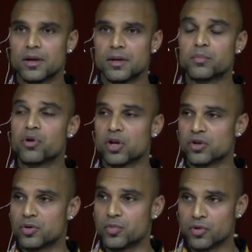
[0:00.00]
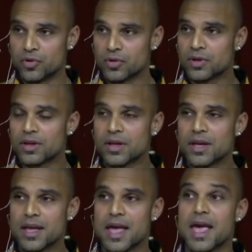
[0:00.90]
impressionable,
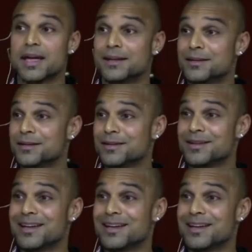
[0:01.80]
and